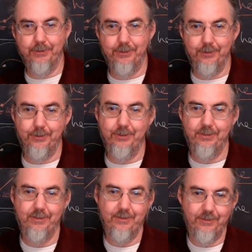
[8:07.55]
to
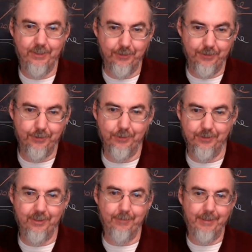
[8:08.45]
sell their gold
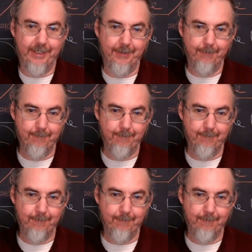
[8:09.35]
to the bank